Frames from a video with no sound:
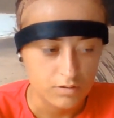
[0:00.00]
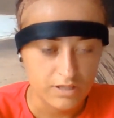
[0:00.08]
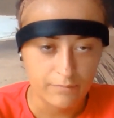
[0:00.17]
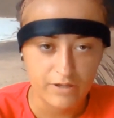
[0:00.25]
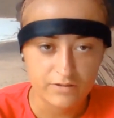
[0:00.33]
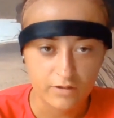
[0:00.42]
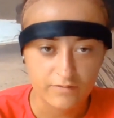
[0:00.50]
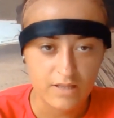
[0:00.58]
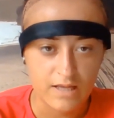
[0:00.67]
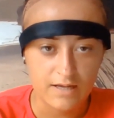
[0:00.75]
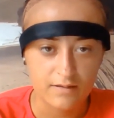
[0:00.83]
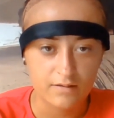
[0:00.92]
10 minutes after
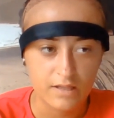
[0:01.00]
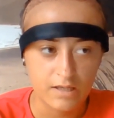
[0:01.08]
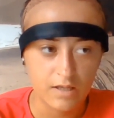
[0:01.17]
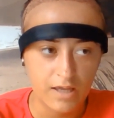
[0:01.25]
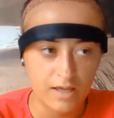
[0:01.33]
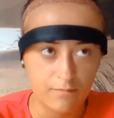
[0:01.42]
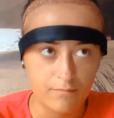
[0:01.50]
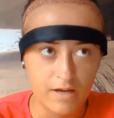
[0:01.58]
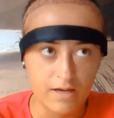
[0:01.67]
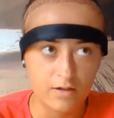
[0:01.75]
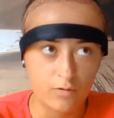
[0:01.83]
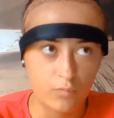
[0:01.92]
that, they came
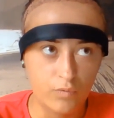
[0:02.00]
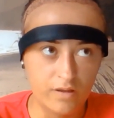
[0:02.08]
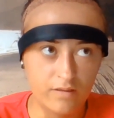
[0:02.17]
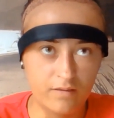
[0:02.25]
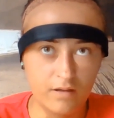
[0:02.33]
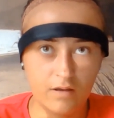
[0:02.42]
back with